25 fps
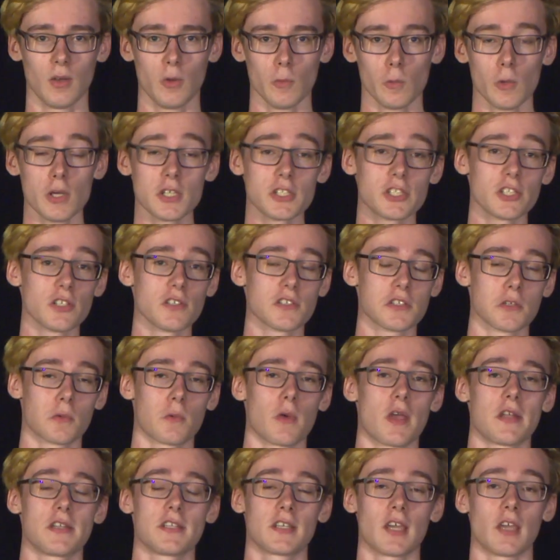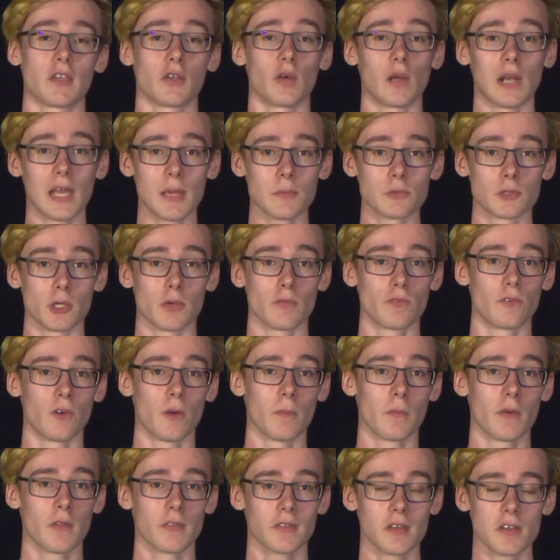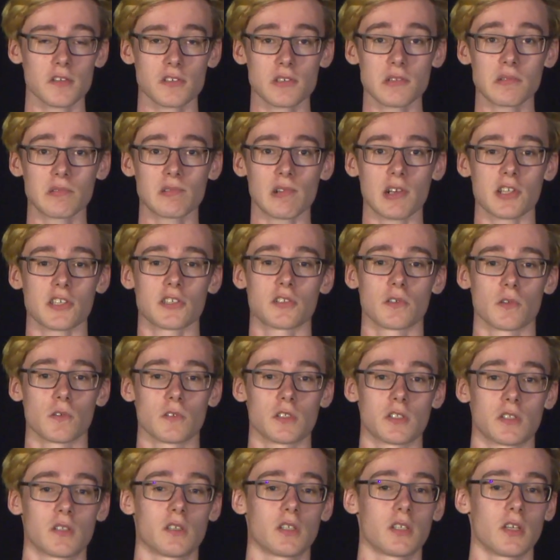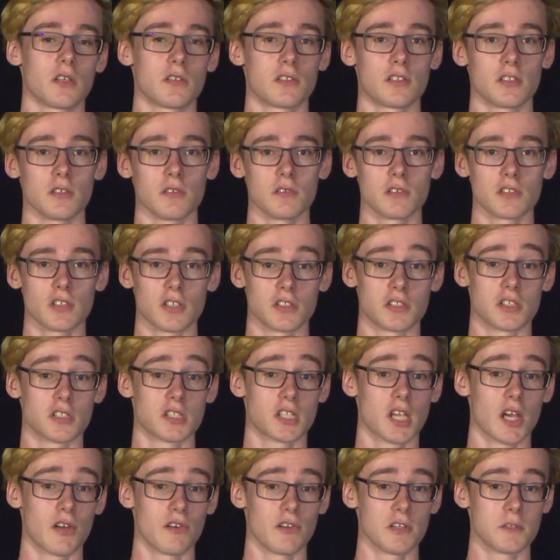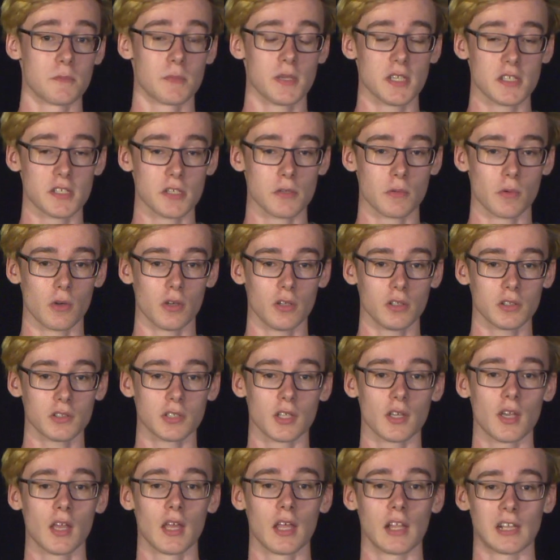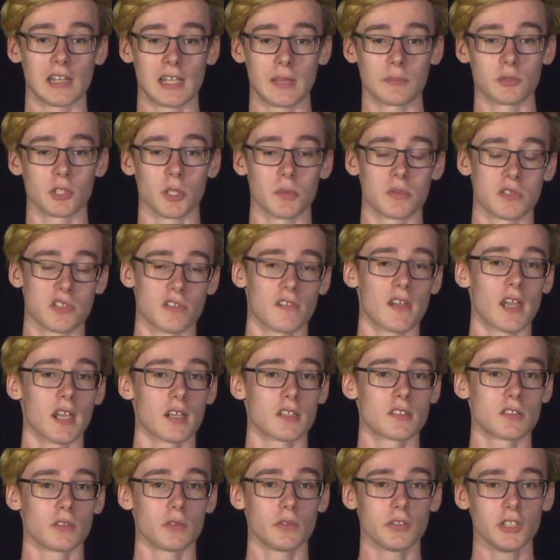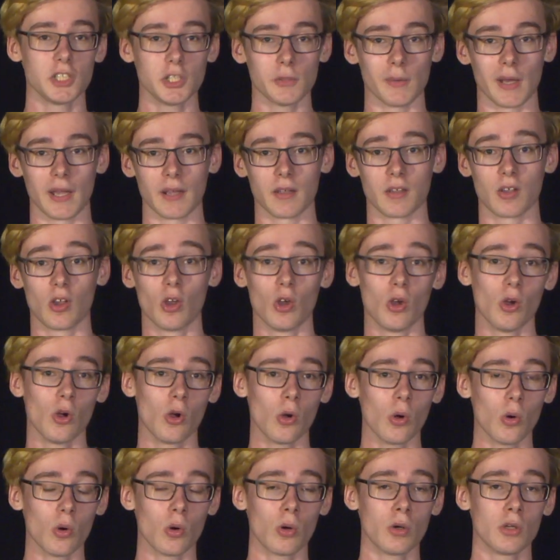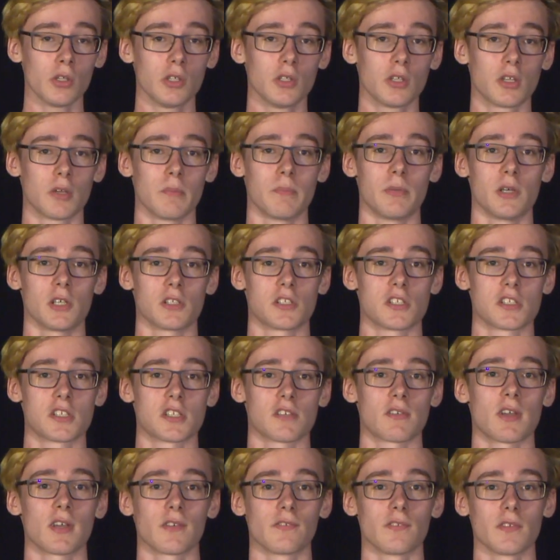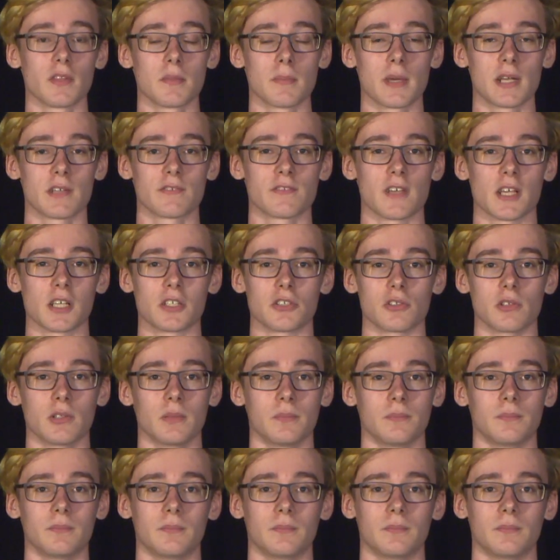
When choosing where to get your laptop from, there are some great stores you can go to, such as Curry's PC World, Laptops Direct, or Newegg, or you can purchase direct from the manufacturer.